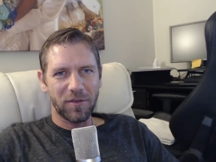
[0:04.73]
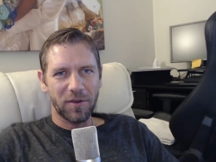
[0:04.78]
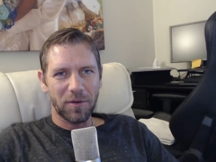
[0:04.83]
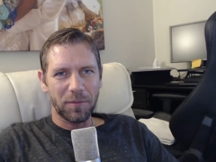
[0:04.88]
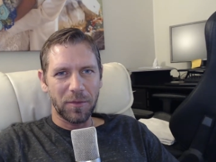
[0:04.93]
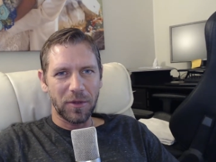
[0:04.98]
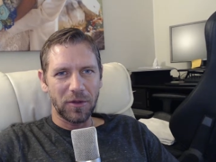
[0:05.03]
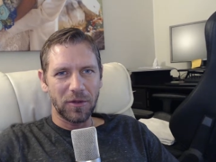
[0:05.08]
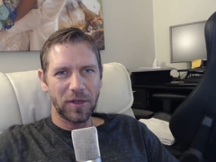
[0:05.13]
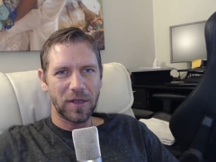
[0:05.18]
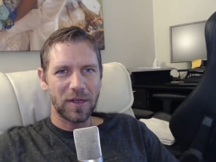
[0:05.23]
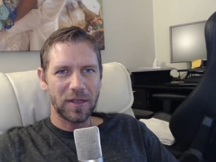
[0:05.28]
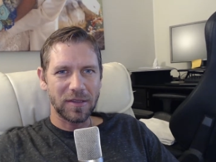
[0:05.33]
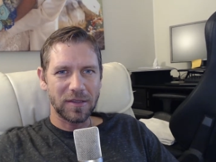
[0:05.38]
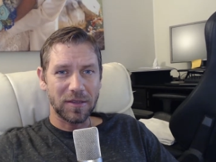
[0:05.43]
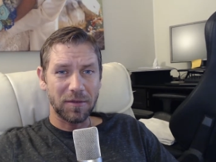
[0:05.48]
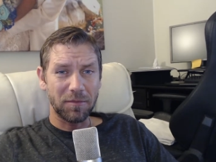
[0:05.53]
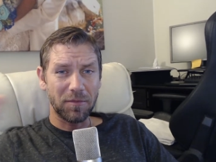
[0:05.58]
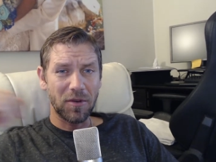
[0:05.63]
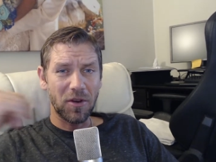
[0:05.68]
I'm going to be looking at
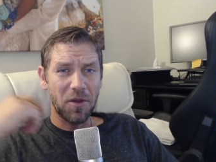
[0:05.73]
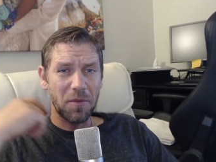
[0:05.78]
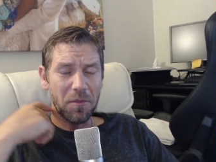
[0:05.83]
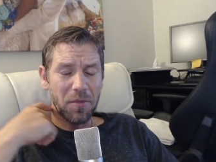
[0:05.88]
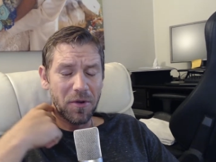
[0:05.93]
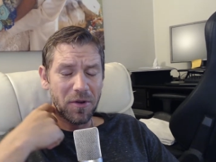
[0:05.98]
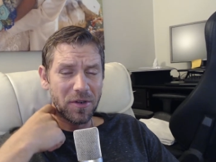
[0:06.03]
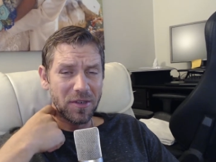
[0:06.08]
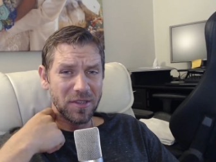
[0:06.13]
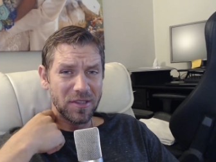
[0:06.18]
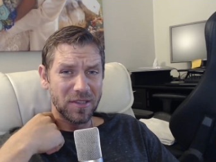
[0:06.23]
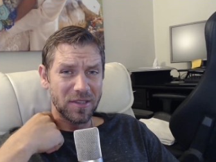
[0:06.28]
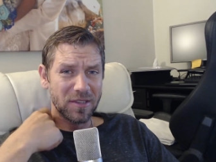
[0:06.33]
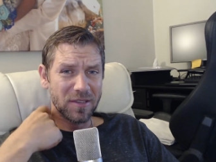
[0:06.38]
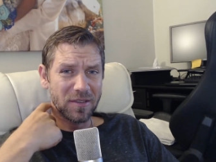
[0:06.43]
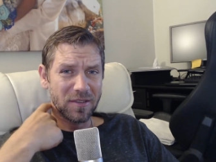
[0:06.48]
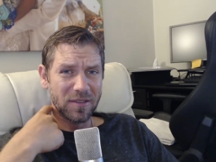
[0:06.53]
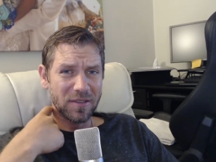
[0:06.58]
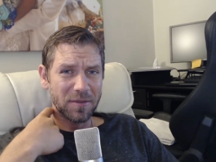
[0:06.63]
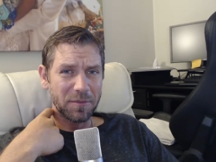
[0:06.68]
some
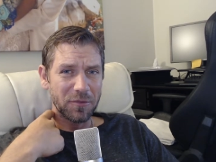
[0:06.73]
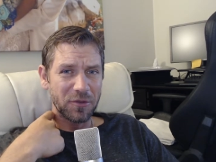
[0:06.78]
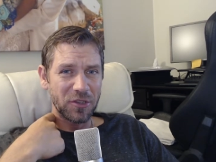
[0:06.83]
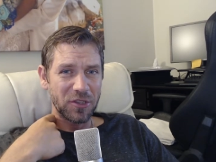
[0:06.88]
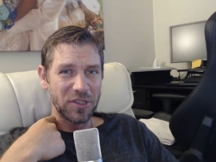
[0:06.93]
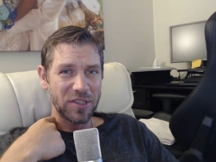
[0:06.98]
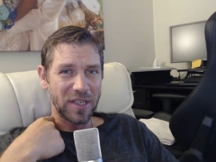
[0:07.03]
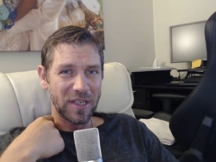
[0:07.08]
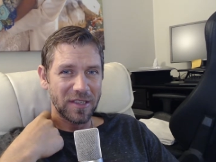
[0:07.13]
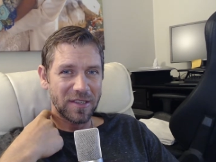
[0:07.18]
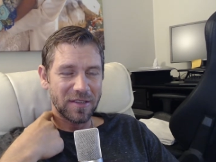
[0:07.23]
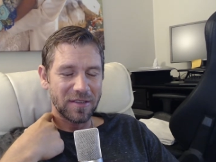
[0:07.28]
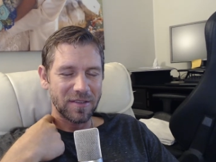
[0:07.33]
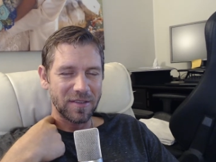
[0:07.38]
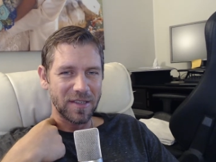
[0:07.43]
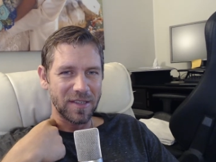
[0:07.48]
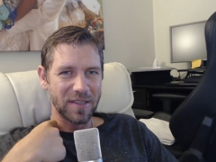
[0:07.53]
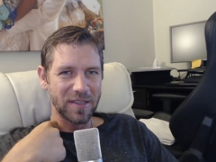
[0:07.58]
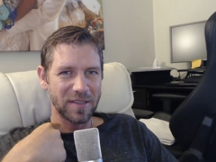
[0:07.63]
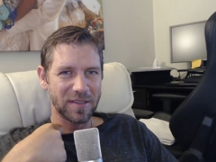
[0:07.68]
numbers, some
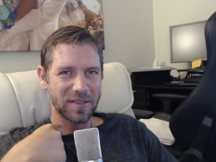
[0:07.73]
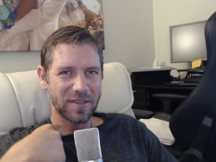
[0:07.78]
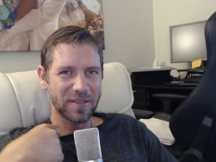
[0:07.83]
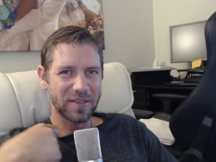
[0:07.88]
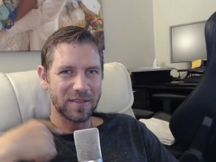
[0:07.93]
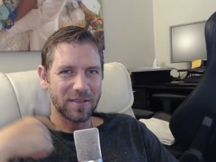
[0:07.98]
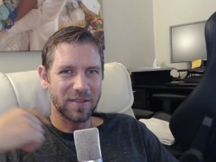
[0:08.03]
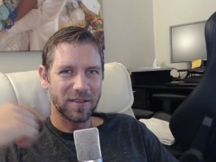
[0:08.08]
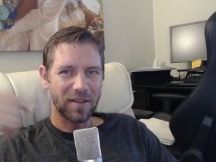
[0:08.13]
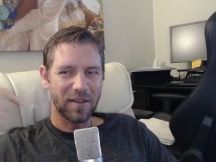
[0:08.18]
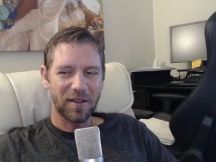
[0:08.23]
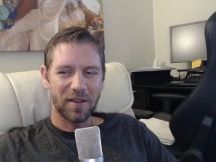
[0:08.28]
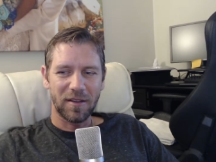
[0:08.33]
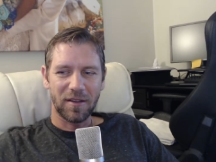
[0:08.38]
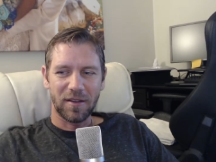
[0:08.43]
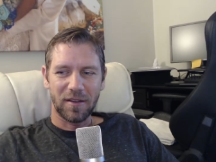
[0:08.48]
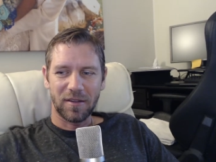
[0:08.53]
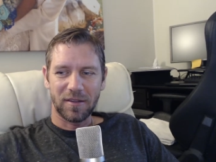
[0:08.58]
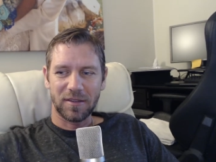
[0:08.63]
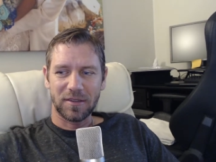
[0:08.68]
trajectories,
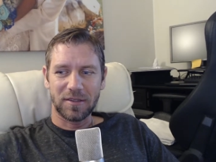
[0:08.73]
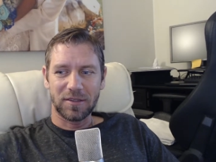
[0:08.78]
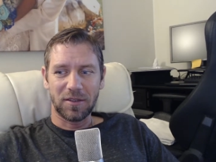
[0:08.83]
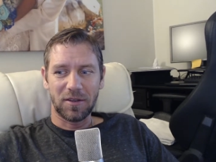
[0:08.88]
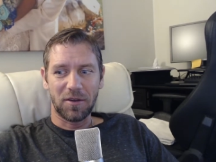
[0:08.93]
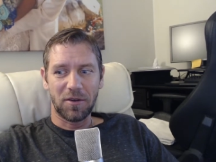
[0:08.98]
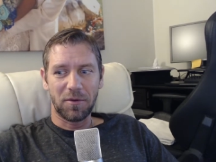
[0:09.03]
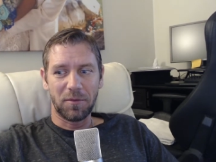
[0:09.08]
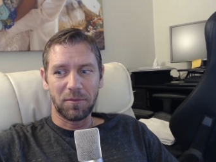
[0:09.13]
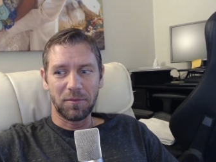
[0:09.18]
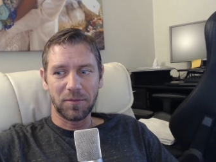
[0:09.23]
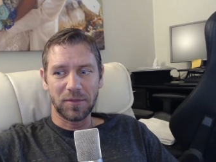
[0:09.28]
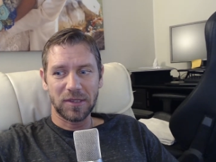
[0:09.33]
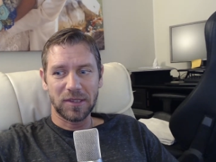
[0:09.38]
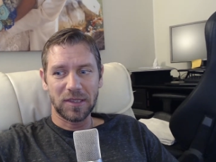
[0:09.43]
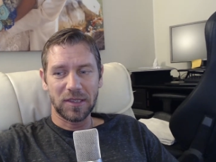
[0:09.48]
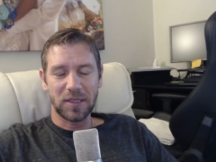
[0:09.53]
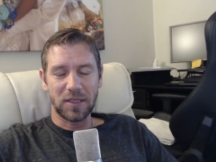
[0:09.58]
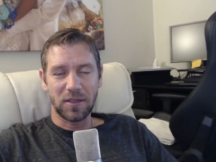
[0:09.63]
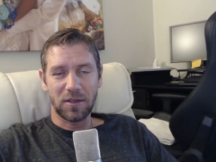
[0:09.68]
some
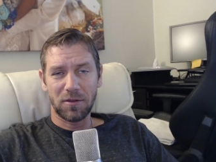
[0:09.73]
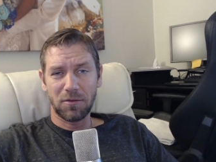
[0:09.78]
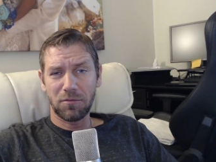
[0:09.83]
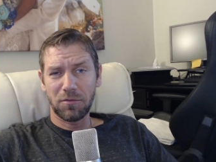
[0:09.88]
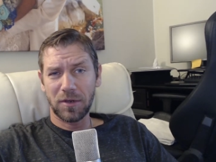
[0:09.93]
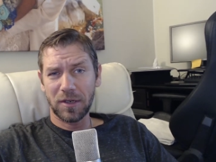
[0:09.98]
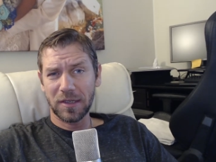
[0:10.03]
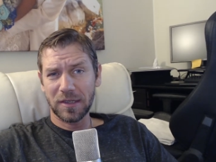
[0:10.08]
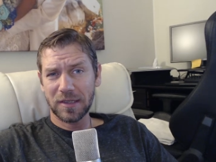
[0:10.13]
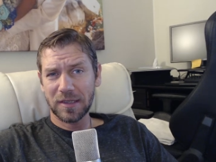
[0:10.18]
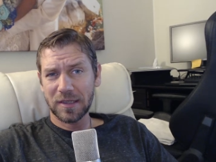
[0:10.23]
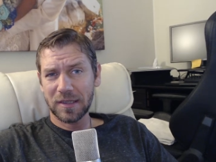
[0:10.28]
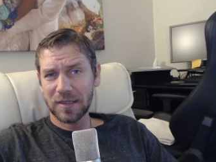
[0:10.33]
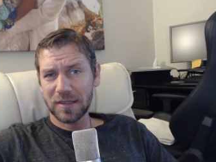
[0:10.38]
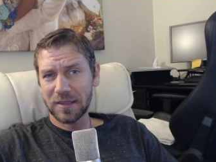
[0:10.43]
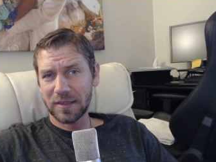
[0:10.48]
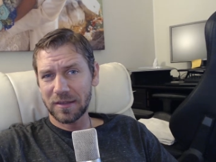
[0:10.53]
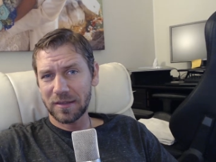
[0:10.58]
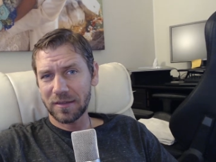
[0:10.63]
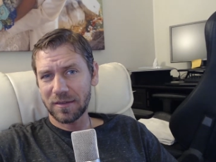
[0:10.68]
CEO
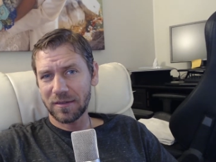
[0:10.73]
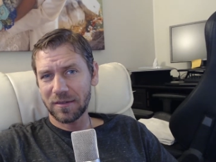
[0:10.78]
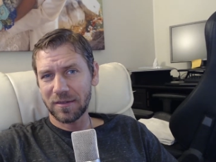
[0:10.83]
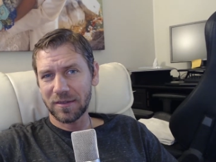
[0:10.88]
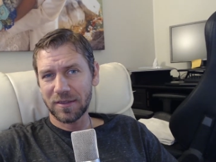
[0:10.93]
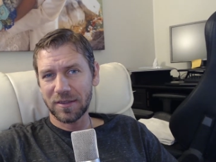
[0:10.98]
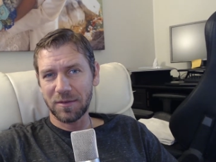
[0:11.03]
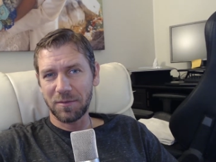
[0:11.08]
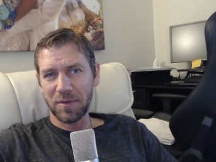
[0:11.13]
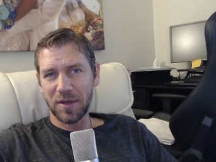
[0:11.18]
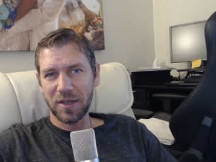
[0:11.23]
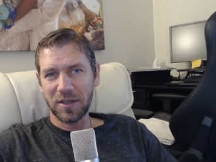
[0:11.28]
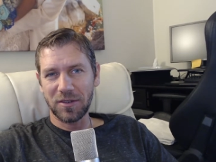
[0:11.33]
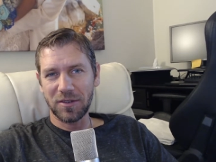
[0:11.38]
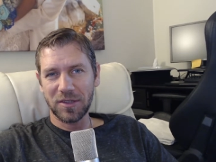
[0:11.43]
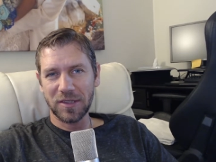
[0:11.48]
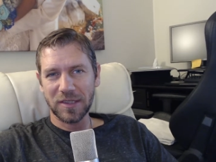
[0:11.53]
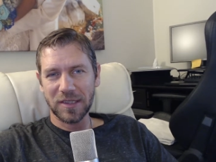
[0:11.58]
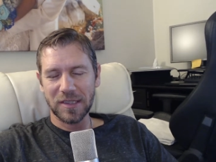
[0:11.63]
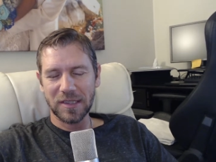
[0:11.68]
risks, some
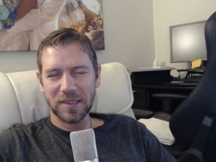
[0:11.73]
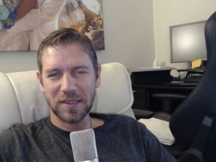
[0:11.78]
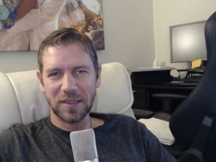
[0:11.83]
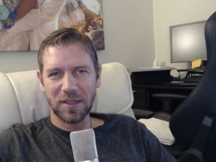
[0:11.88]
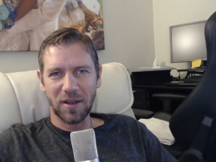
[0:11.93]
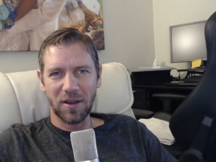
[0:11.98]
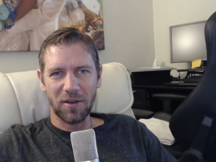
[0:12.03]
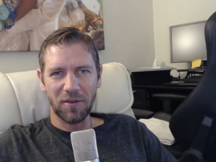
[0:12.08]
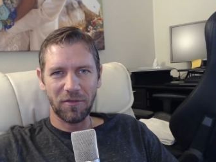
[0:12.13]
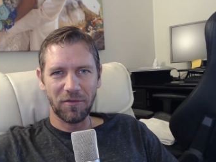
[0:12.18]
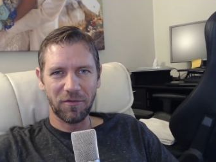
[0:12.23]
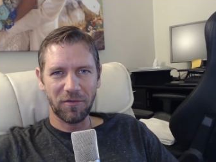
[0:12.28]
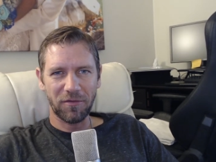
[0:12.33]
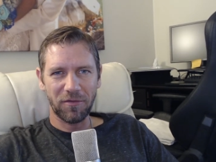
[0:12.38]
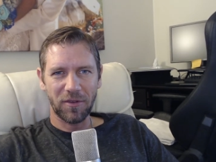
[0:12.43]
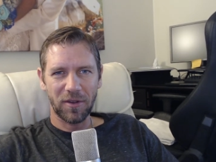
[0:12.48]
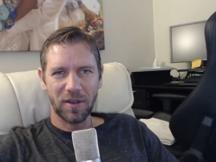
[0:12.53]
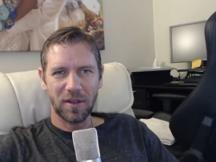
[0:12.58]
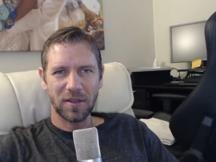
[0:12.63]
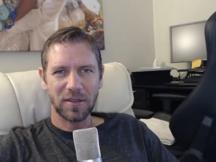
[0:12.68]
industry
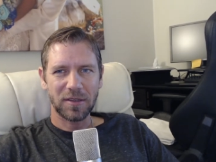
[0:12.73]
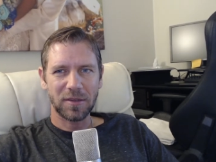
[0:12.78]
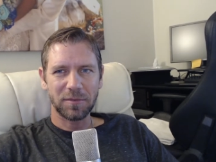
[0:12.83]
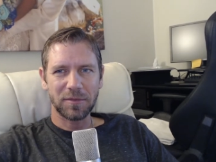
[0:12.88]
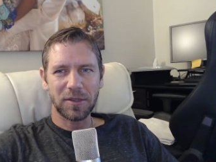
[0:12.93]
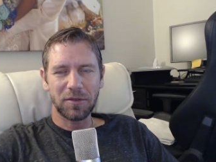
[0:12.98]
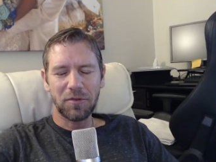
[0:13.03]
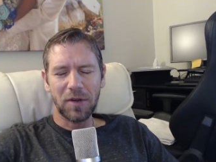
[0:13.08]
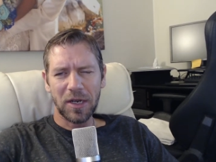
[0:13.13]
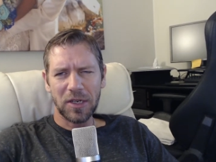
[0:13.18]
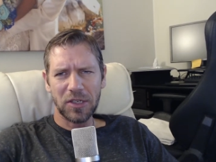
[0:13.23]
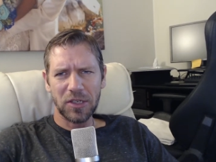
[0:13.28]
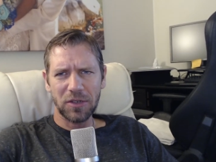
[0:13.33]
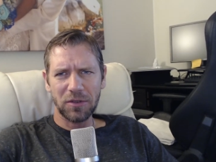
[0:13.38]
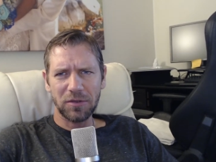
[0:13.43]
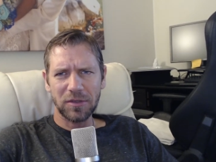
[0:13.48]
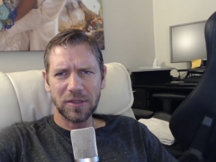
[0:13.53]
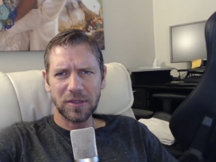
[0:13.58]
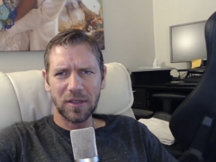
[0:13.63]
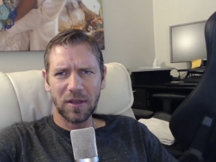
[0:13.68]
stuff, some
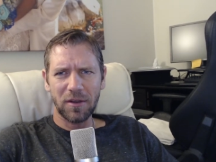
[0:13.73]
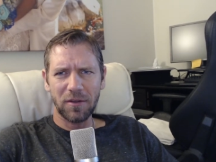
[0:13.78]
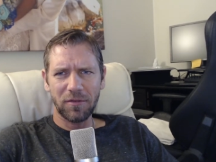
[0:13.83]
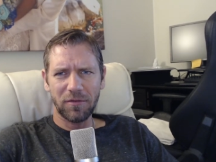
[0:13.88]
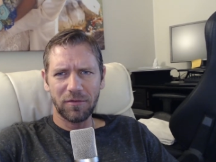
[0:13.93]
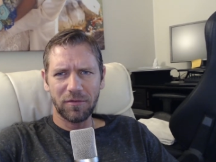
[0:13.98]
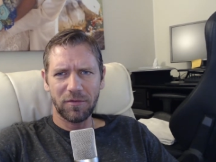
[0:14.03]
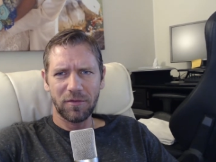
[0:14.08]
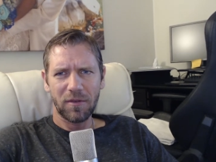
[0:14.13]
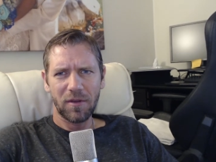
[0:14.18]
directional stuff,